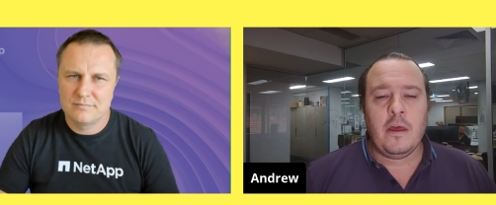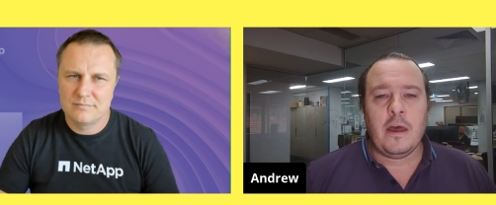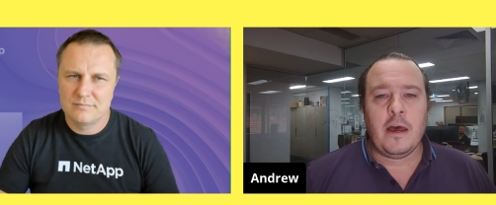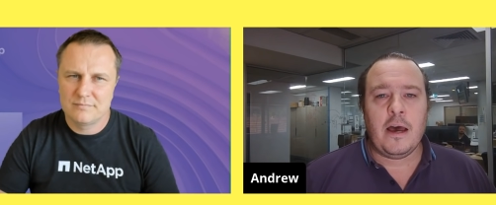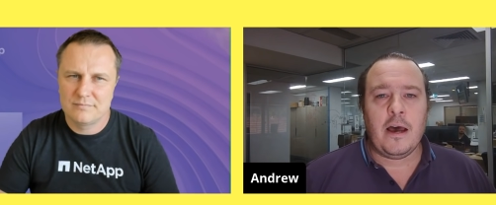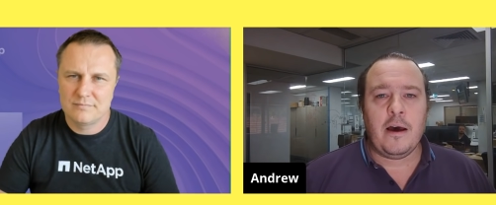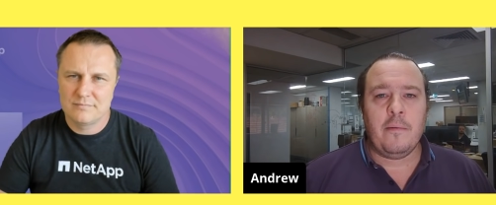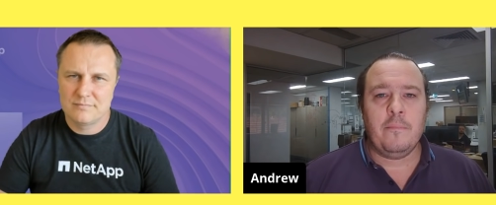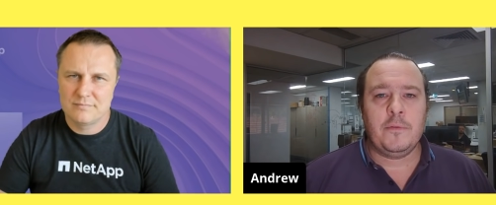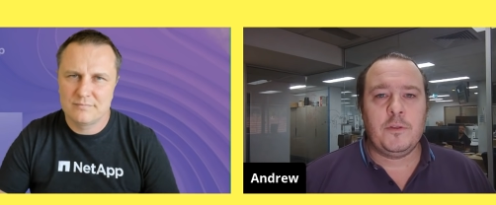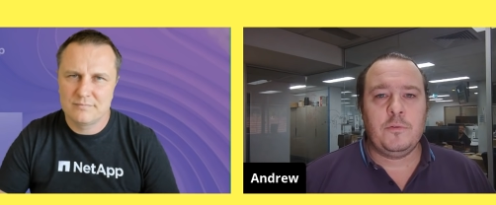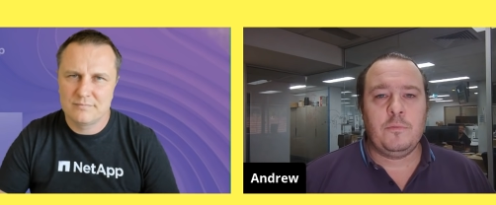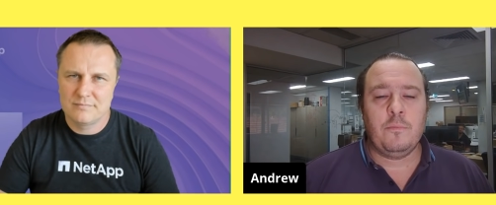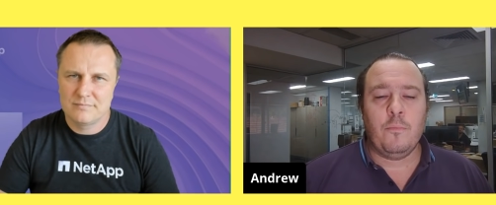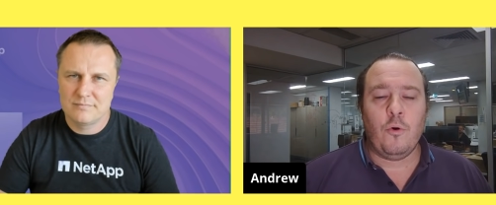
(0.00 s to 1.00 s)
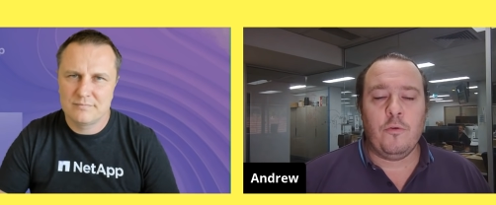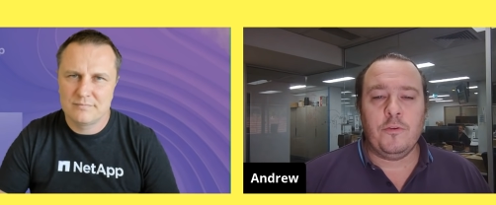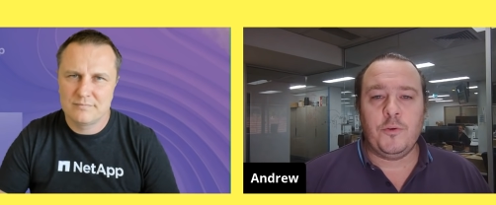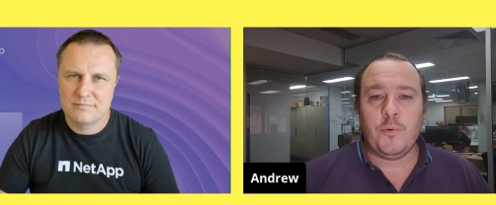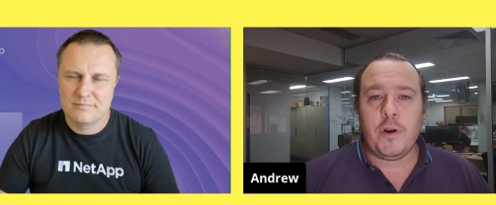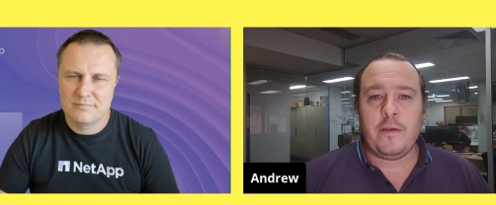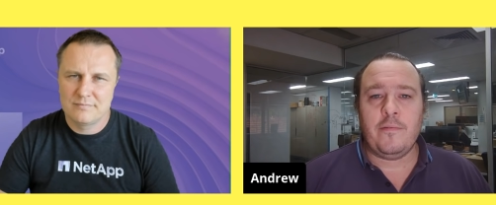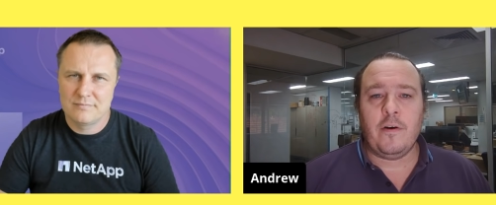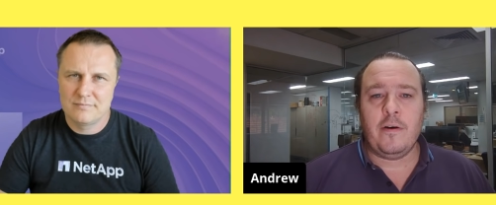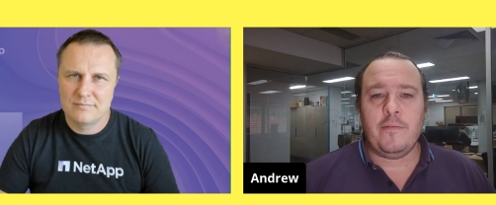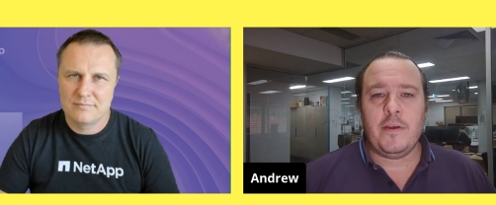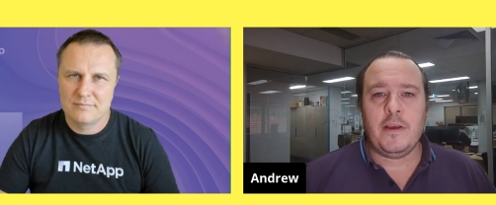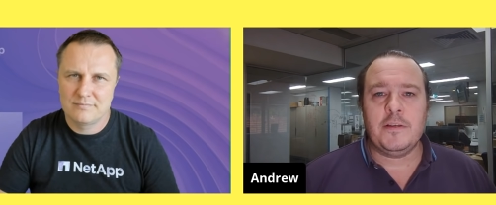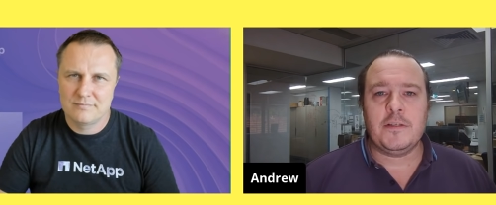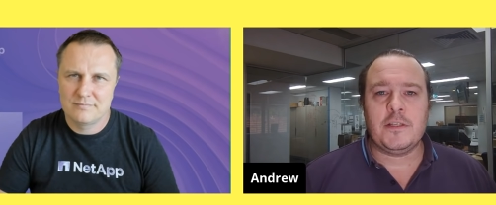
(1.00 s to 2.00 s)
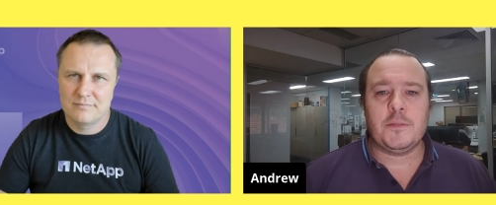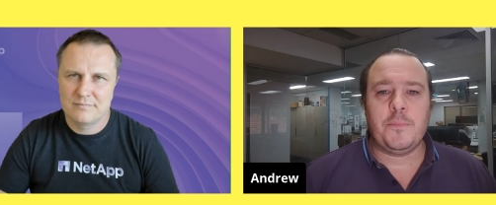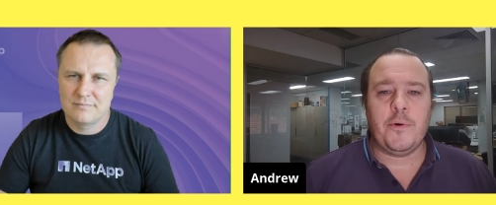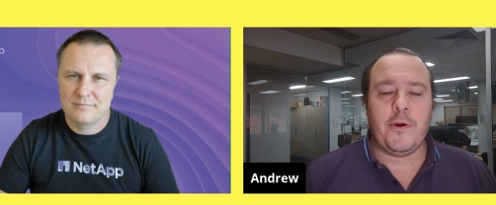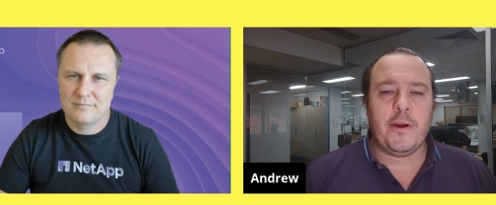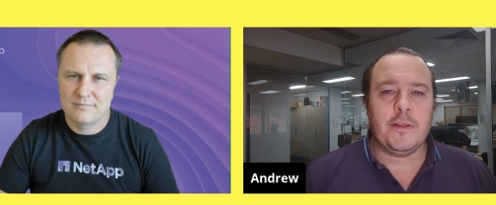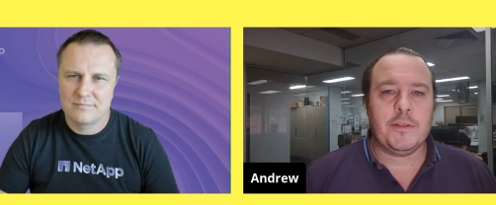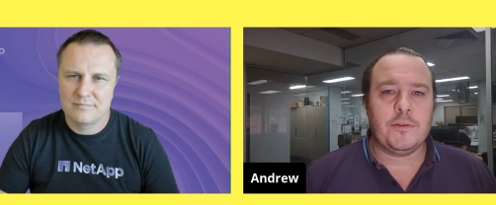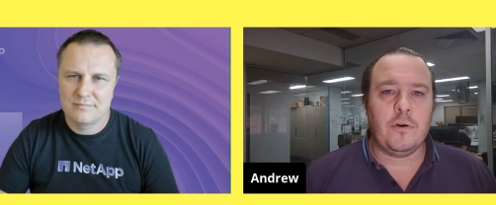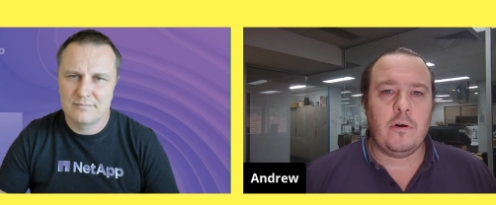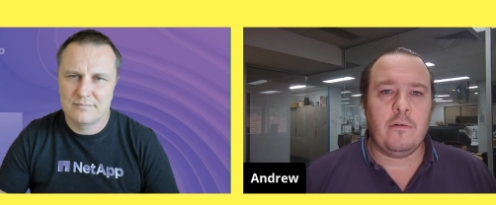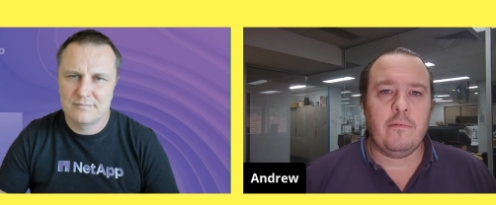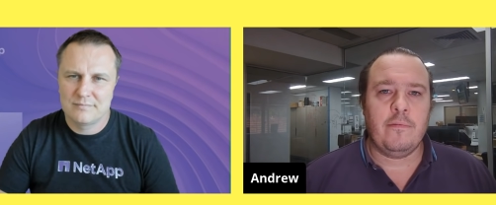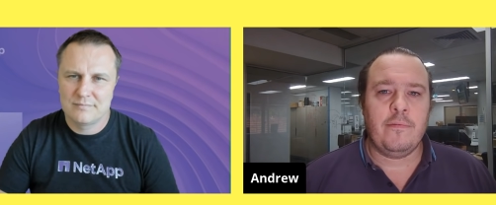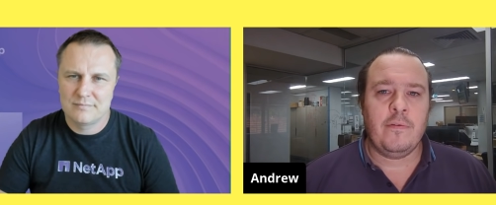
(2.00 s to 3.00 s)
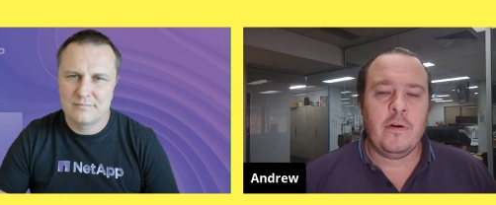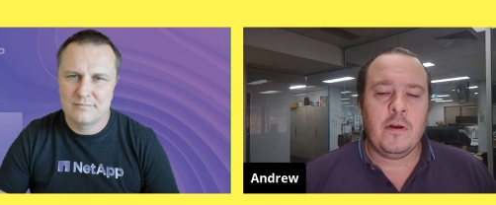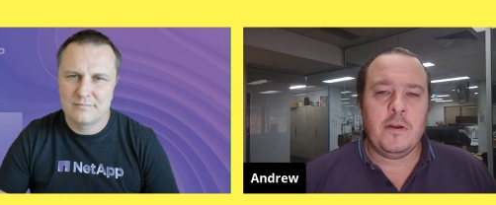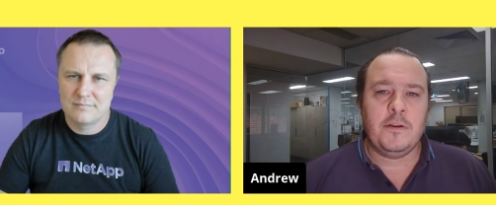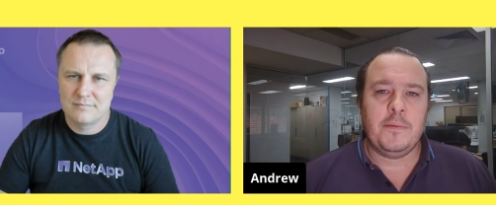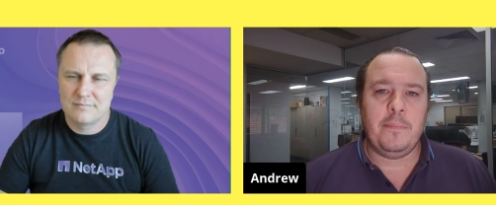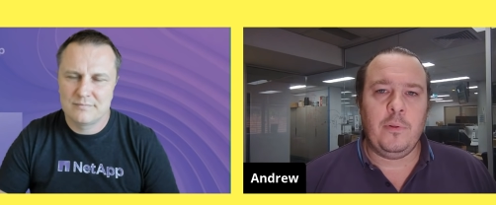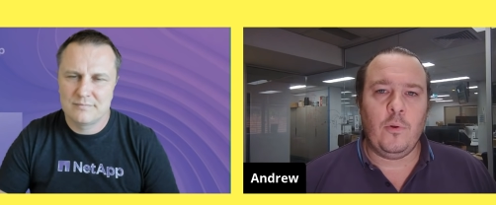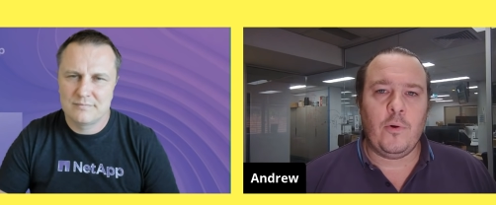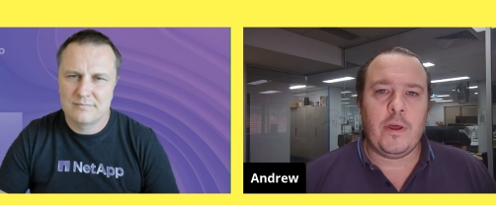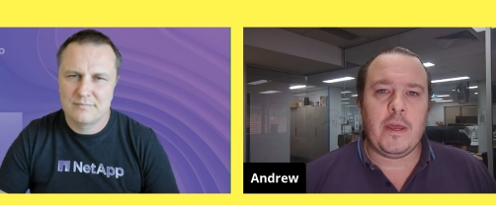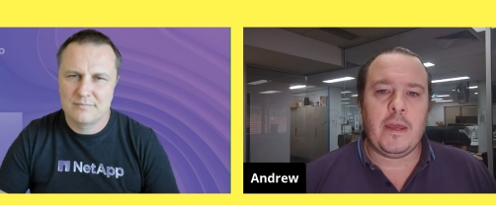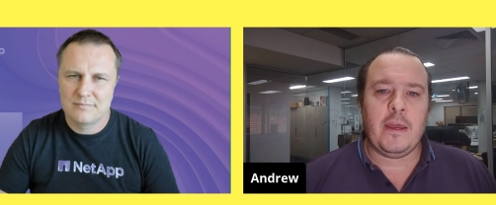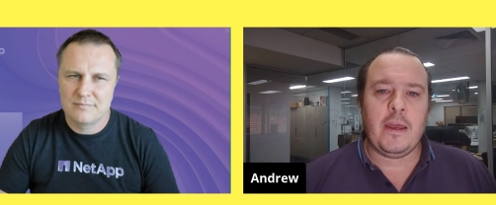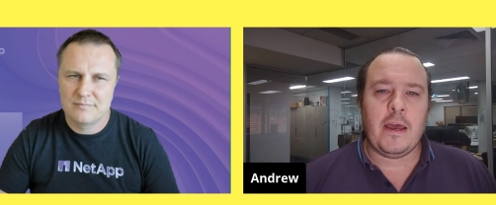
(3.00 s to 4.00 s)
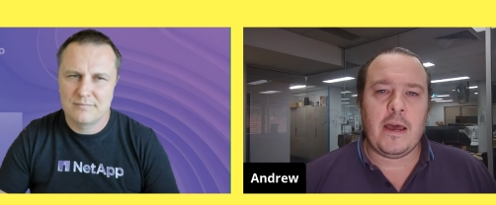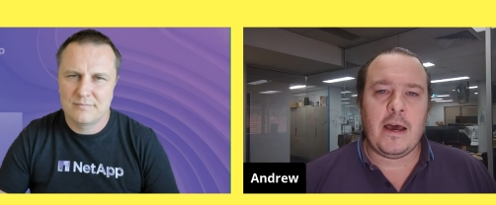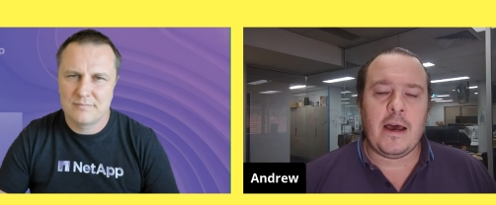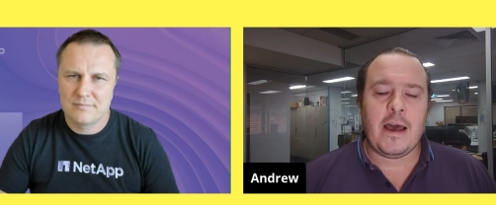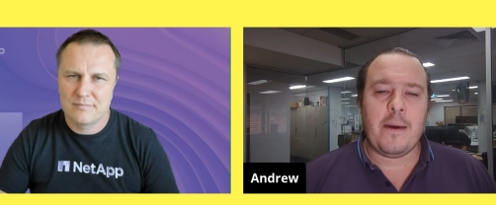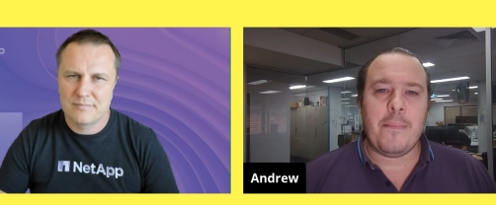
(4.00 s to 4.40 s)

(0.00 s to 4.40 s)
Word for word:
Speaker 1: um, more than 25 years experience of deploying uh,